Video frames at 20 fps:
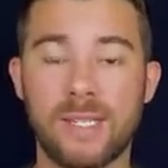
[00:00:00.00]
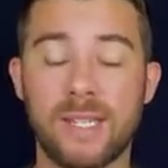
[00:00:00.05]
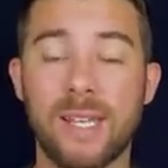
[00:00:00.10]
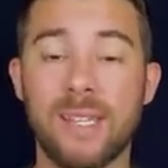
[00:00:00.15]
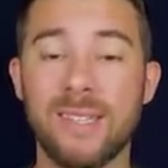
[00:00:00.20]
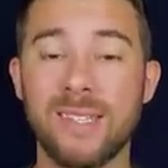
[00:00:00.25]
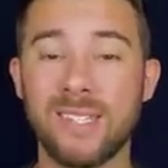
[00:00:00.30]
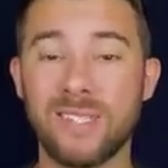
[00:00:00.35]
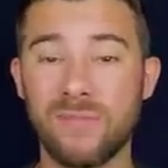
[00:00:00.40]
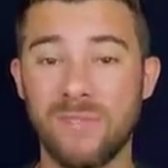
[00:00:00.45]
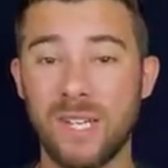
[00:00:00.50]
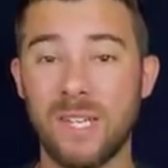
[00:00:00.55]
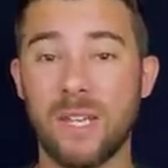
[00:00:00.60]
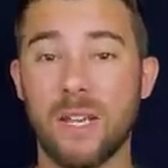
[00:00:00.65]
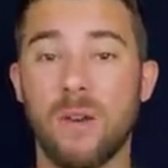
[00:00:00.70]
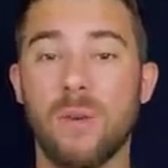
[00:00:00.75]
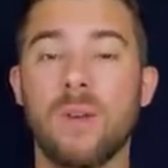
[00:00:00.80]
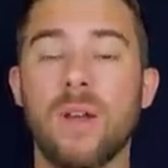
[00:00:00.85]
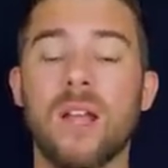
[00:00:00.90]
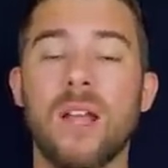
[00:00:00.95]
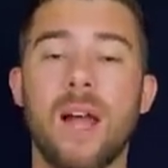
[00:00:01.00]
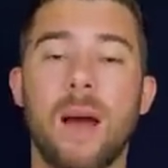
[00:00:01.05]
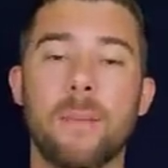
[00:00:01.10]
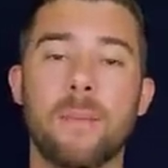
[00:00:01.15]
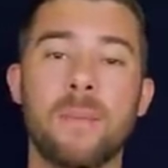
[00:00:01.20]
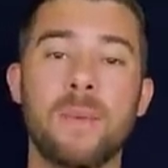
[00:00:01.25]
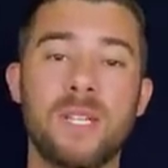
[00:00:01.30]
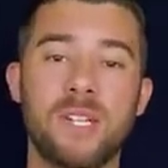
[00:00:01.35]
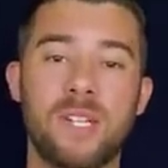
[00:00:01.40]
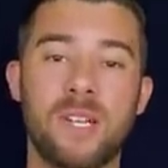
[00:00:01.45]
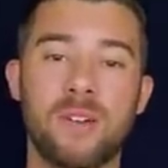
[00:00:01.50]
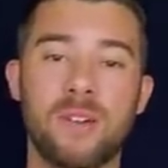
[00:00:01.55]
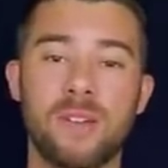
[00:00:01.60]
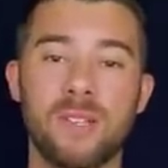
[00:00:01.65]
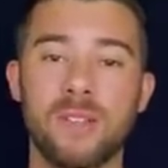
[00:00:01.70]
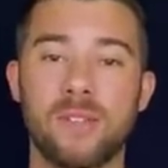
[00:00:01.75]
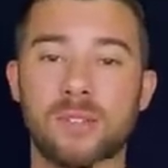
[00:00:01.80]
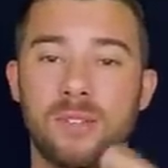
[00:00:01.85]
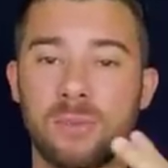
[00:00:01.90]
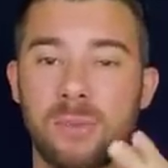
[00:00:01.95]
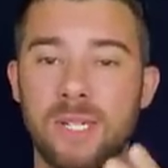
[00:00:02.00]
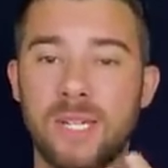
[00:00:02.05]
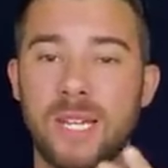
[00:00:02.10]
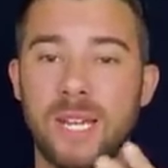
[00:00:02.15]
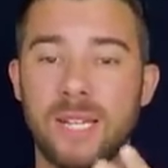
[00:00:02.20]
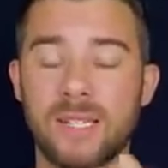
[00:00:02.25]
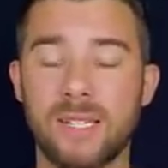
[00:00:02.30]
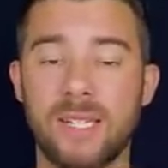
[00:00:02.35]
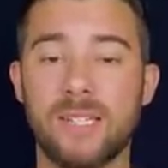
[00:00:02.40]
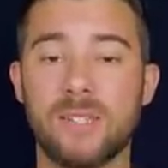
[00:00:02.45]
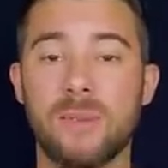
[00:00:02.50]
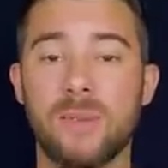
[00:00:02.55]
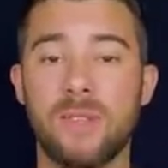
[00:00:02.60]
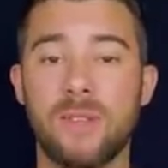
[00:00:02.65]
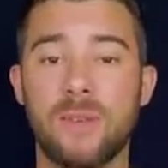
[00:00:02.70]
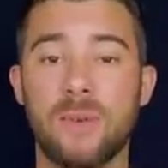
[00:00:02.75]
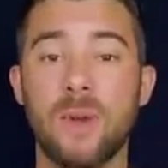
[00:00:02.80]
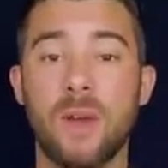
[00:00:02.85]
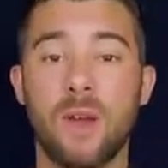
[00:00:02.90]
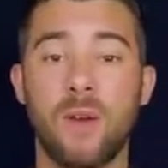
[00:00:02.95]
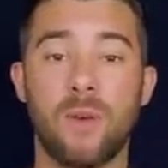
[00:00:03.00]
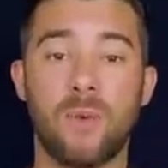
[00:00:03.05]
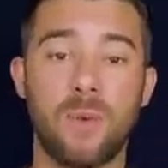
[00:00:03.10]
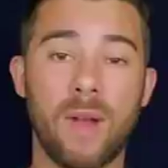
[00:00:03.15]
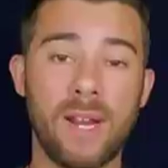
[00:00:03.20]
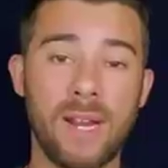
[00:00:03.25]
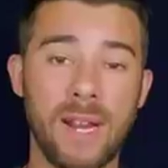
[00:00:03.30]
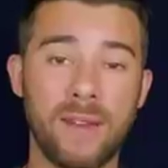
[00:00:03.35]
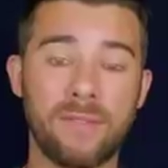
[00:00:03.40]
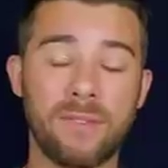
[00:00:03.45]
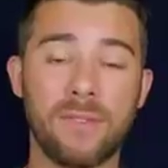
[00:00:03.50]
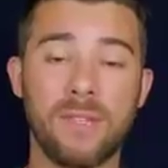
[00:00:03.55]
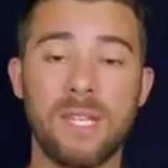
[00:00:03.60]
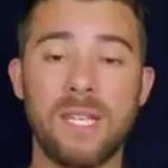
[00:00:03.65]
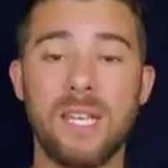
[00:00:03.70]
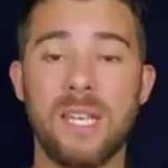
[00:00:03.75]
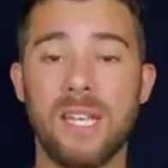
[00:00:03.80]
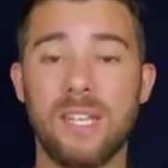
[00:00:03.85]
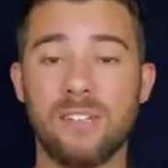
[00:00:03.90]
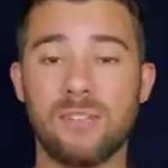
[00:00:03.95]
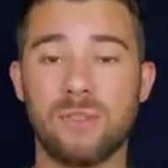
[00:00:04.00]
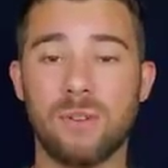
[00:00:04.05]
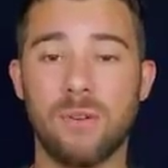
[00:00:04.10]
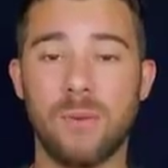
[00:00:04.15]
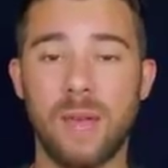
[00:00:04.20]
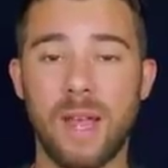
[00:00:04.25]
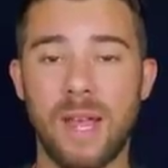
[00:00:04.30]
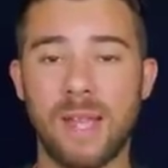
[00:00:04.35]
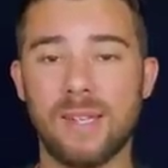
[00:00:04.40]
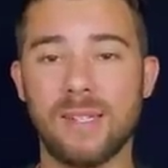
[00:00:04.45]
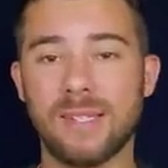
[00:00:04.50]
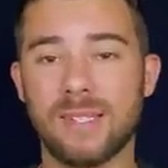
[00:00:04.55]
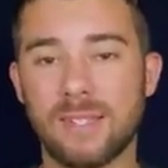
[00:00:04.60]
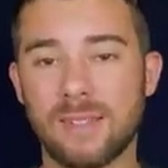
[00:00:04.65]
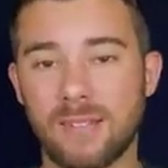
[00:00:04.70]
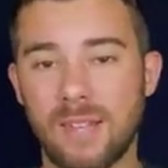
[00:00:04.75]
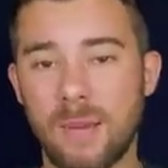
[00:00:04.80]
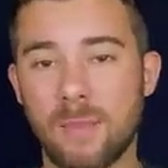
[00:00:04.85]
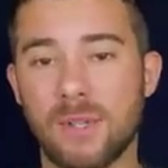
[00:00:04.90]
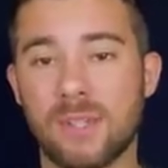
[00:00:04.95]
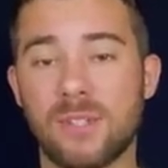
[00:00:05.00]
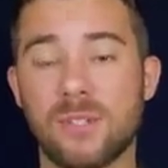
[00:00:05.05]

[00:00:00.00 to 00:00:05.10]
In this video, I'm gonna be sharing those three techniques with you right after the intro and disclaimer.